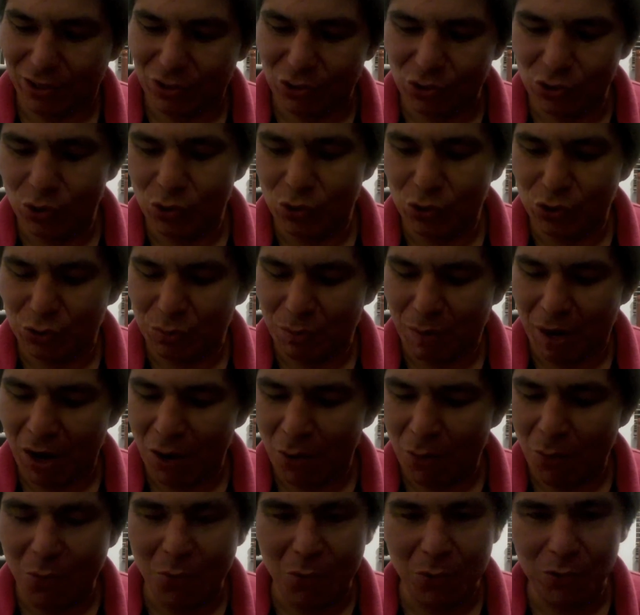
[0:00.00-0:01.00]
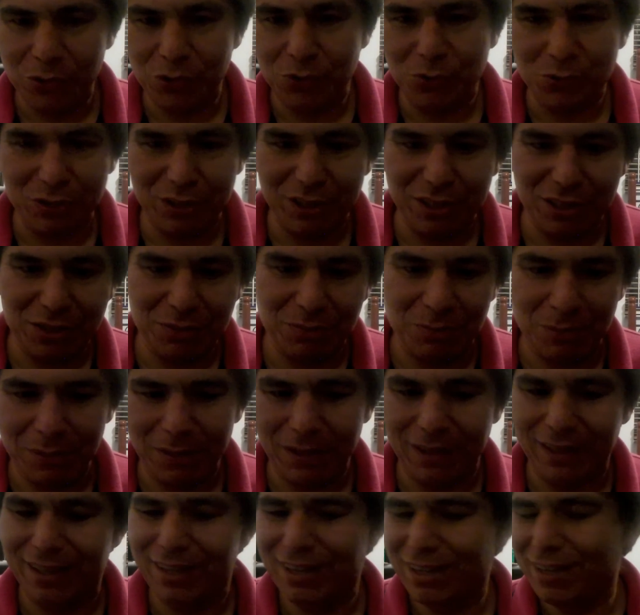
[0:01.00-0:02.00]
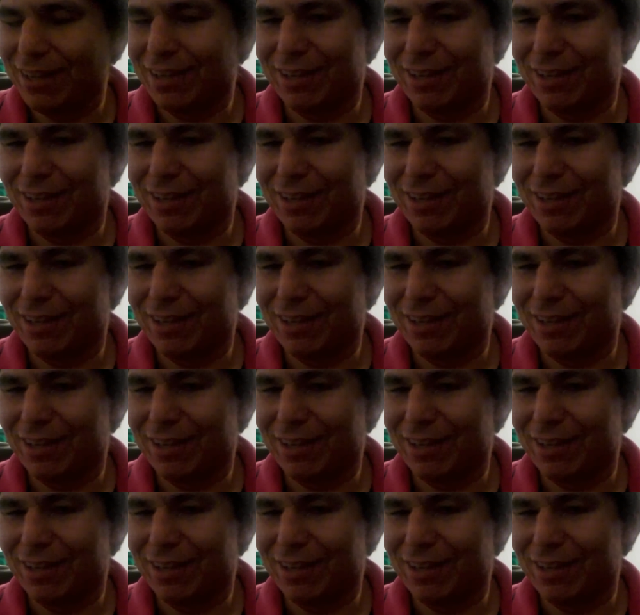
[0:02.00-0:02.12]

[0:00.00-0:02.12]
do smile more, do this, but like,